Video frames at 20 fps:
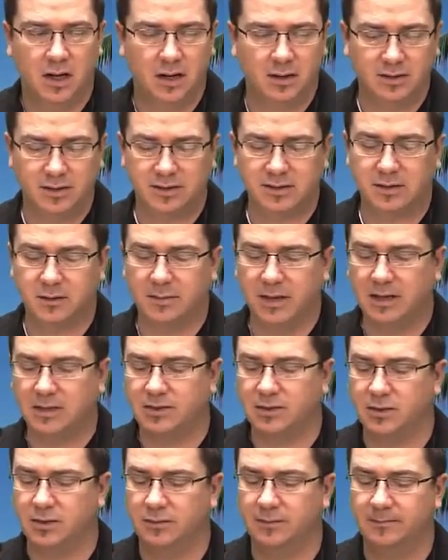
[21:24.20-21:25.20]
just to make
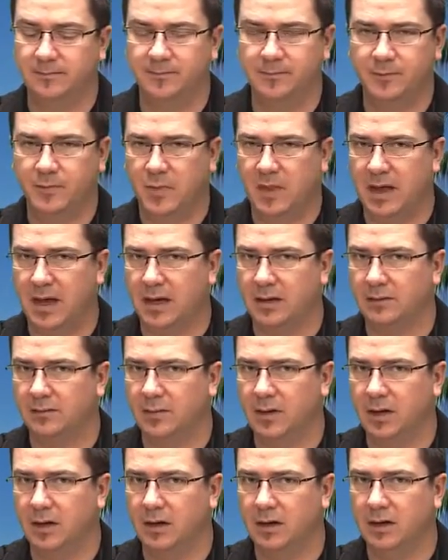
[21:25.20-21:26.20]
sure that
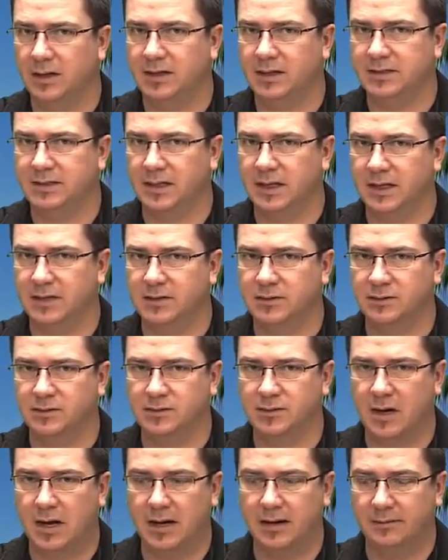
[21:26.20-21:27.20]
it doesn't get too
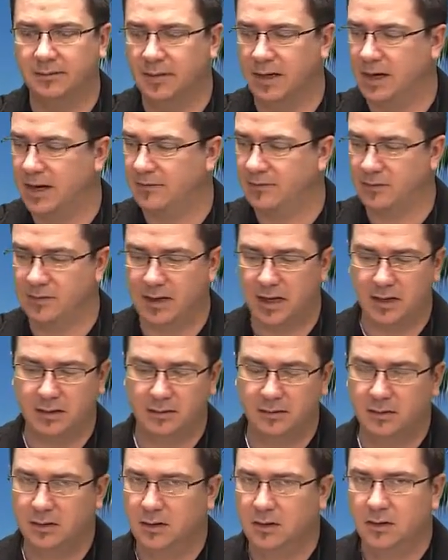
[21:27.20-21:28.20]
dry. And after that,
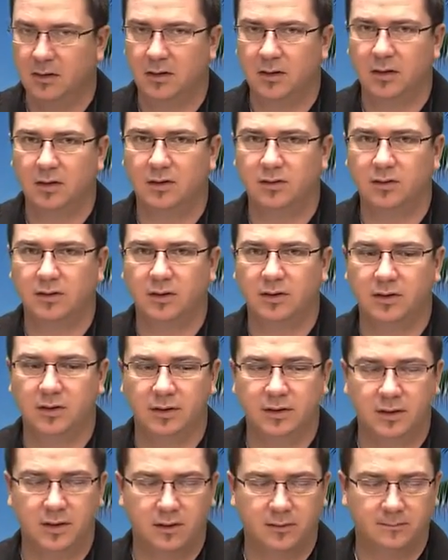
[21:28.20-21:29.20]
they're good
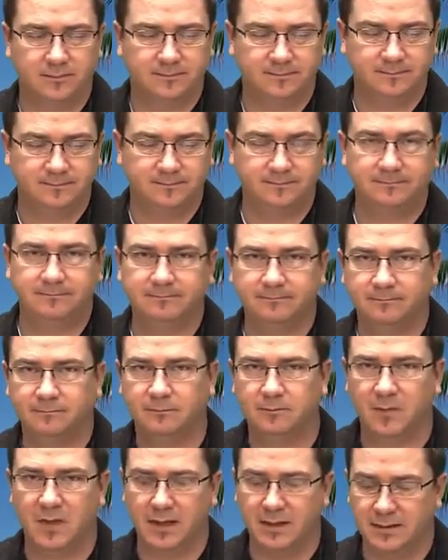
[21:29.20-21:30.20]
to go.
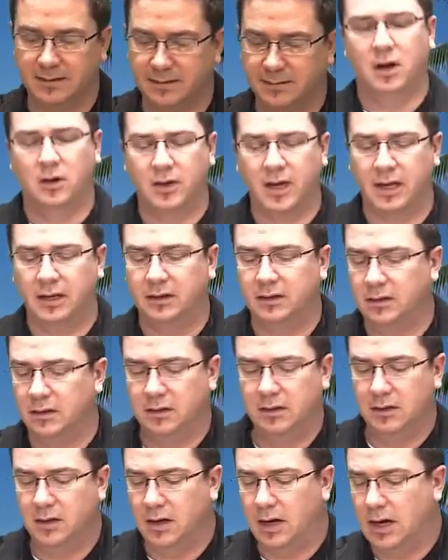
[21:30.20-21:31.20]
Thanks. Okay,
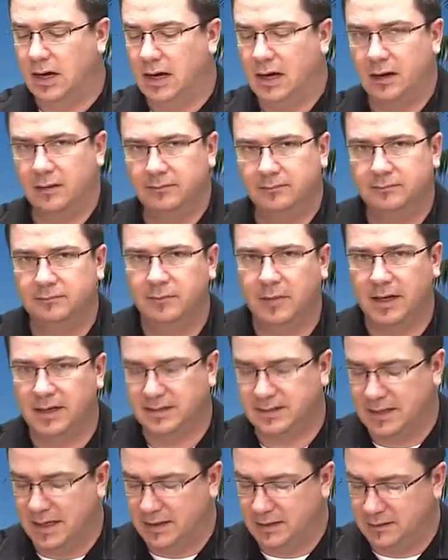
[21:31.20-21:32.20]
I
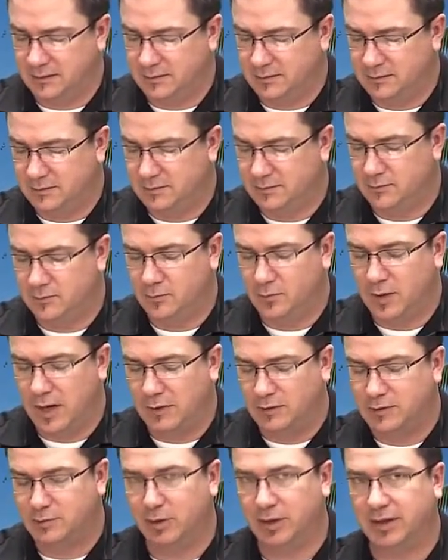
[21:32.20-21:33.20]
decided when I
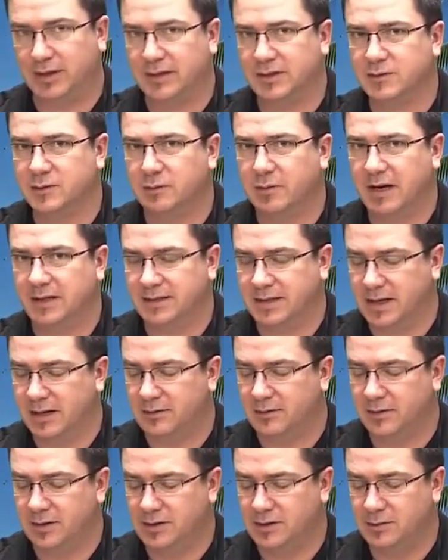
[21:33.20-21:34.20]
was putting this one back
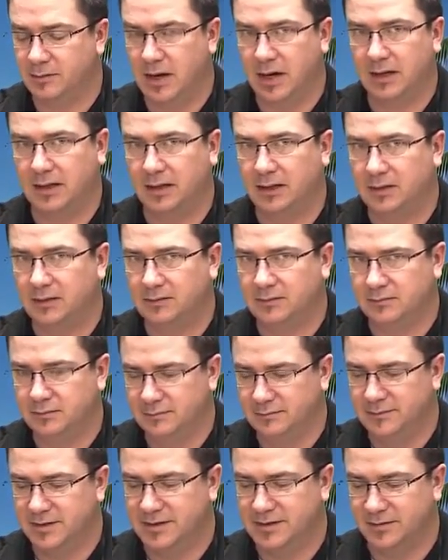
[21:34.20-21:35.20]
together that you might need
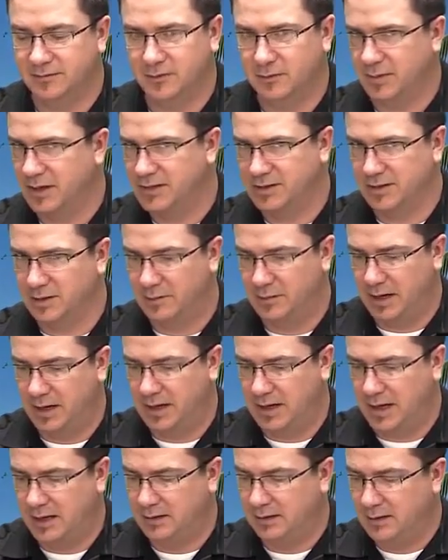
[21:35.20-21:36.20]
this information. You might
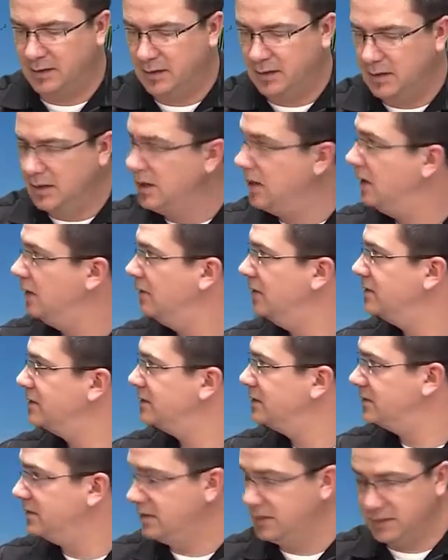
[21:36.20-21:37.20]
not.
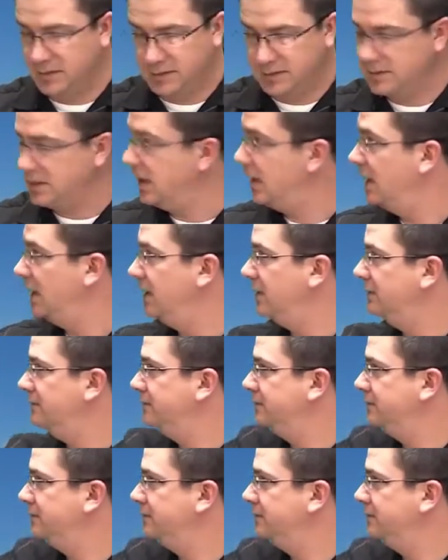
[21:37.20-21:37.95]
This is a